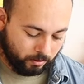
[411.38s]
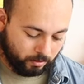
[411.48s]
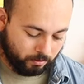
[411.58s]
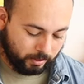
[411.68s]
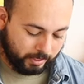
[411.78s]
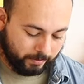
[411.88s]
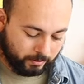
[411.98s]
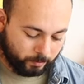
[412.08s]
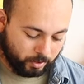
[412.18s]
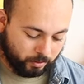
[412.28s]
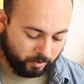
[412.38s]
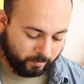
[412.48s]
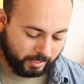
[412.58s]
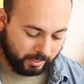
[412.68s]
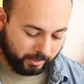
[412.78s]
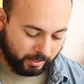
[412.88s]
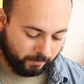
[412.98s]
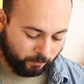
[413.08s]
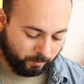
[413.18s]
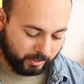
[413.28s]
You know, and this part you want to be kind of
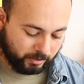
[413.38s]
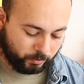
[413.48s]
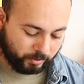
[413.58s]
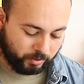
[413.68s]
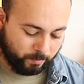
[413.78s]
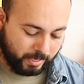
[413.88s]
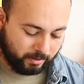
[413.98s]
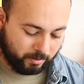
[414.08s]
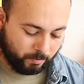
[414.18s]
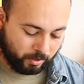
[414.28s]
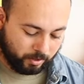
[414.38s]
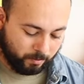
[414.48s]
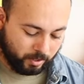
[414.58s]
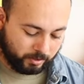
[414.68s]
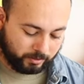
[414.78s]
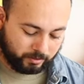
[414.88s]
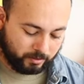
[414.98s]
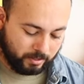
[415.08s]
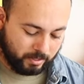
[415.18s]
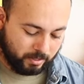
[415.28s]
careful because once you make the marker marks,
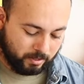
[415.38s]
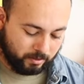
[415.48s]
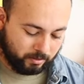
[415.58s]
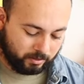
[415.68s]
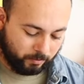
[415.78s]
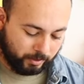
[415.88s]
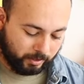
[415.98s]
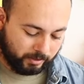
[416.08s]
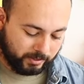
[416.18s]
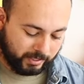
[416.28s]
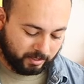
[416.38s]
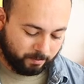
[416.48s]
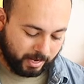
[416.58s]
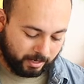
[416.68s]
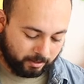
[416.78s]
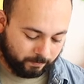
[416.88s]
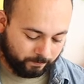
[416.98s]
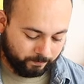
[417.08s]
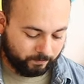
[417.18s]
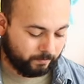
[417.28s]
there's not really any taking them back.
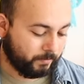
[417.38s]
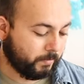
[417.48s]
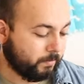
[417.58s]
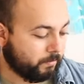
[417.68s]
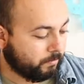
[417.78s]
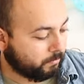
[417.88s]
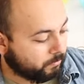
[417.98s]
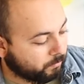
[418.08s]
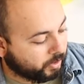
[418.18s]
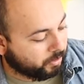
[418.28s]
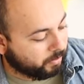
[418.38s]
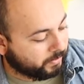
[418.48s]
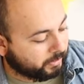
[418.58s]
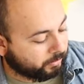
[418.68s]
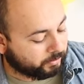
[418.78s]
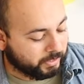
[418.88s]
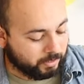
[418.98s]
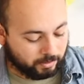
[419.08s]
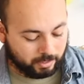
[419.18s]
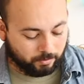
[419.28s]
But you know, I've got little
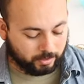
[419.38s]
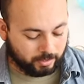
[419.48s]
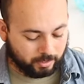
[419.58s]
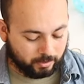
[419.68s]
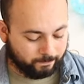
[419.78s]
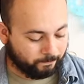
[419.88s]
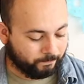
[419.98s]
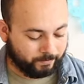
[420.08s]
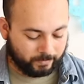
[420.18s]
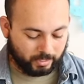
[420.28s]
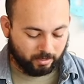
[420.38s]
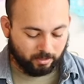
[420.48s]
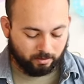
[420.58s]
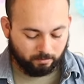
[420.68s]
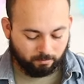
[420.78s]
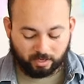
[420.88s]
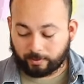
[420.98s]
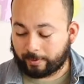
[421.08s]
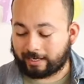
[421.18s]
teeth now in there. Maybe